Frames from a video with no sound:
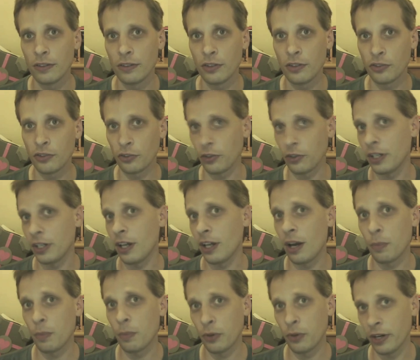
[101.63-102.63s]
discrete
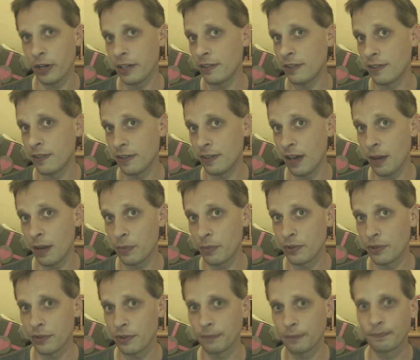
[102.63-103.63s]
upgrade
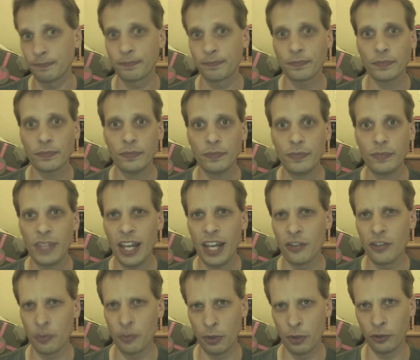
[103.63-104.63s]
steps
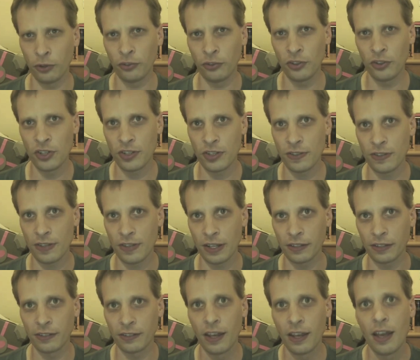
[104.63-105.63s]
as opposed to just
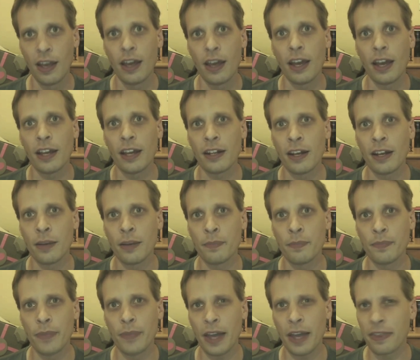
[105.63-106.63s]
6. And
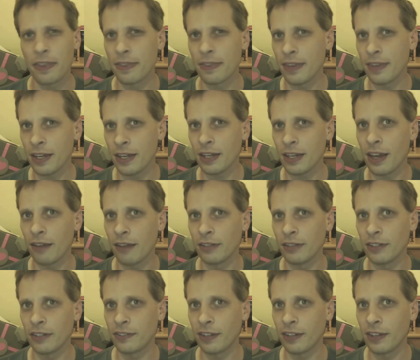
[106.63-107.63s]
I think
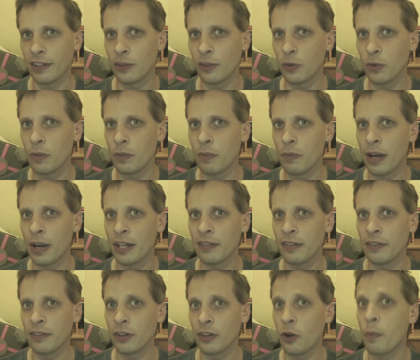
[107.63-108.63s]
Kevin has said that we might
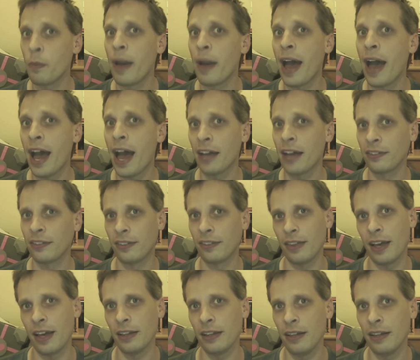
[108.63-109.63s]
even go past
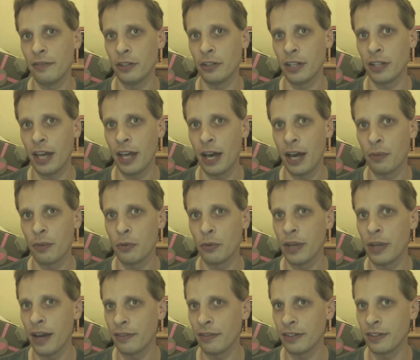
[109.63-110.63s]
that level cap. We
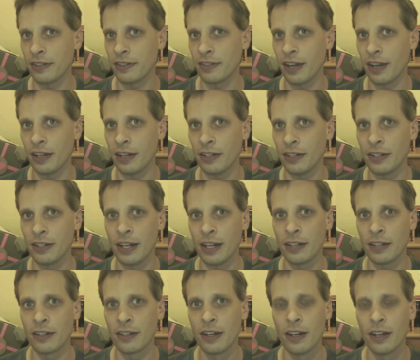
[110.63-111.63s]
haven't decided
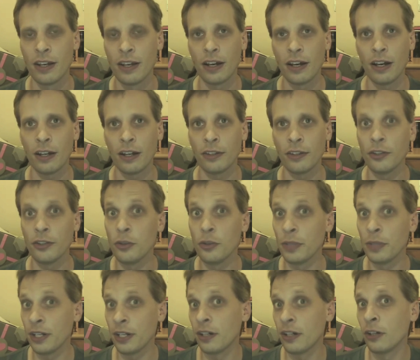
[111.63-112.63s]
yet. The
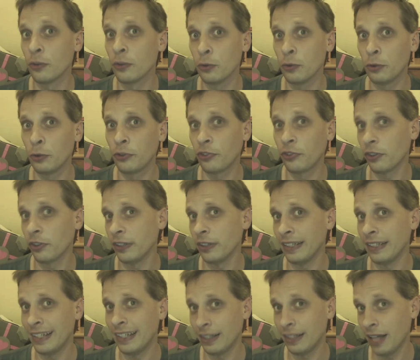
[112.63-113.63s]
Numenera rules
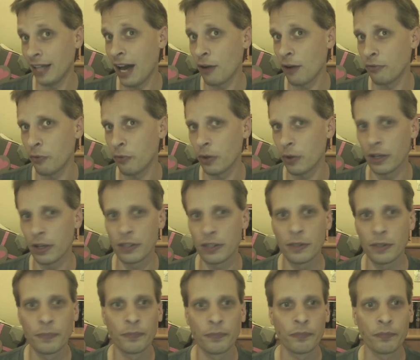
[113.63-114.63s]
certainly allow for it.